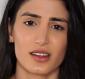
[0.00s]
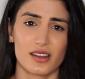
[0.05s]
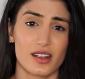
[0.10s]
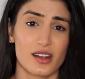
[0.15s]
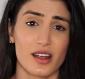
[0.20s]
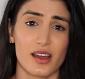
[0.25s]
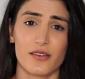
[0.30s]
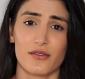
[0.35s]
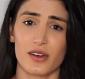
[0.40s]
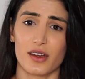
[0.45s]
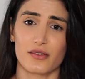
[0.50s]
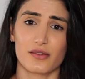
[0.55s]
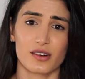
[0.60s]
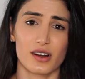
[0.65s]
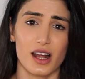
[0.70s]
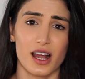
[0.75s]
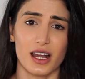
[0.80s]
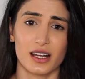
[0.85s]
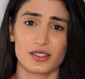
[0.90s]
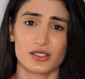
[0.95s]
than I've
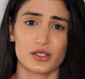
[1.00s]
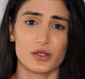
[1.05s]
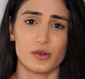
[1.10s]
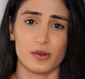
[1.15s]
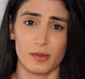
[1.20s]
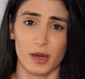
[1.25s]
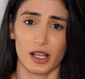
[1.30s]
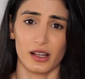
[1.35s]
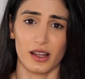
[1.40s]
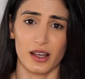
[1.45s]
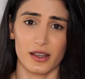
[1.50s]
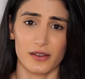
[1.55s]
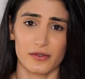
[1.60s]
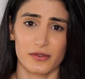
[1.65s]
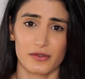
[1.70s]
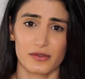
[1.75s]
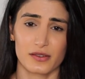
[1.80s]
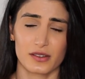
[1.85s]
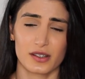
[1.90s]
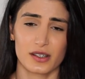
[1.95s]
ever had to in my
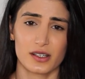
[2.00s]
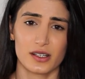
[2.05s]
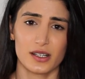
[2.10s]
life.